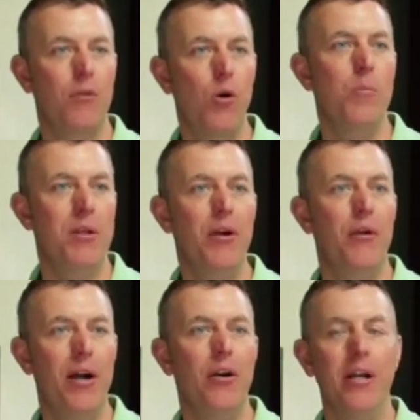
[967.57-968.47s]
home in their
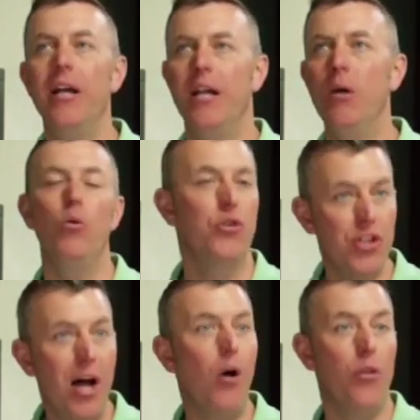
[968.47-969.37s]
area, and it will
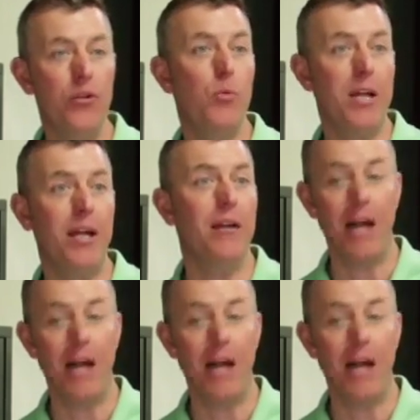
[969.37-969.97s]
sell this weekend.